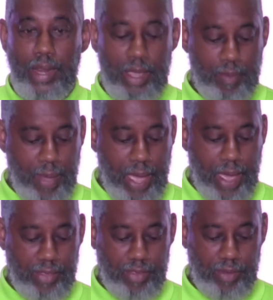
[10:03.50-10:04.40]
and
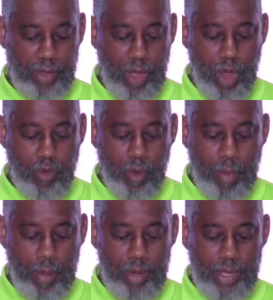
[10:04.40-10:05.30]
math.
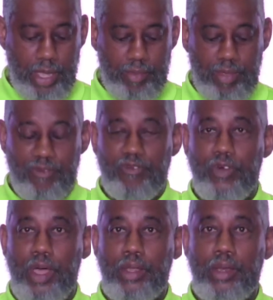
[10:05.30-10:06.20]
Remember to keep them
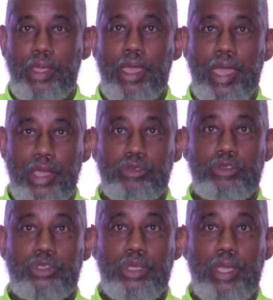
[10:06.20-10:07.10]
fun,
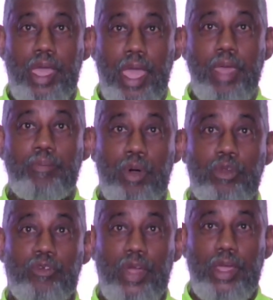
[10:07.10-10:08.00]
interesting, and
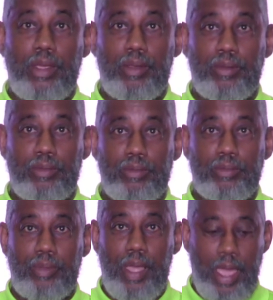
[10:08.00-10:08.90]
motivating,
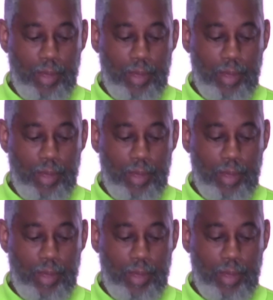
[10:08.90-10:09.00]
and